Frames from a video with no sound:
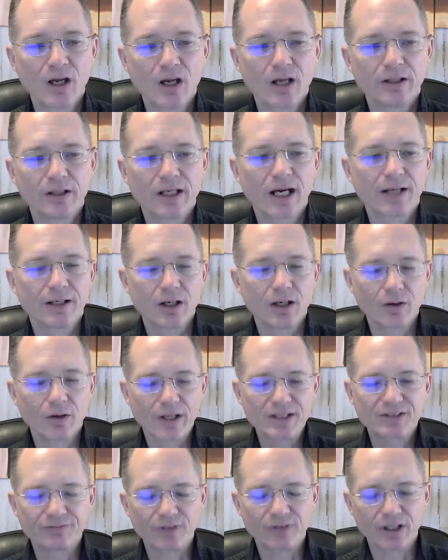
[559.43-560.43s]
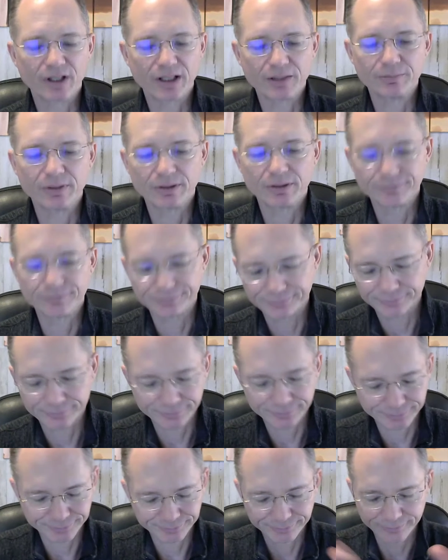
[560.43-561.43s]
Yeah, I know, that's funny, but
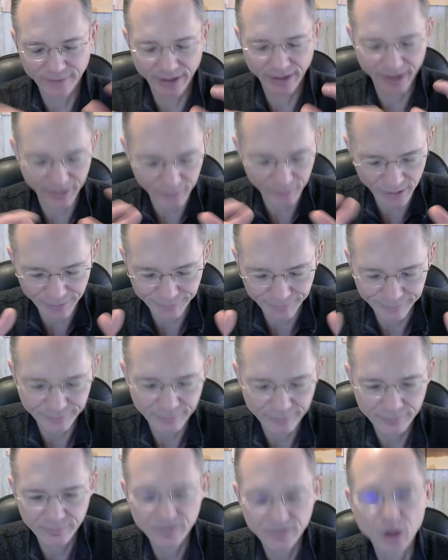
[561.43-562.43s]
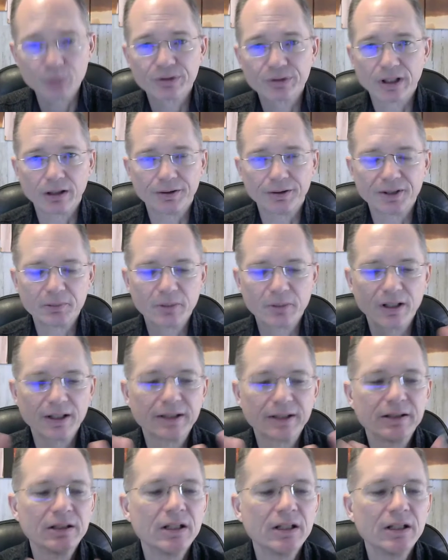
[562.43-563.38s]
anyway, don't tell anybody.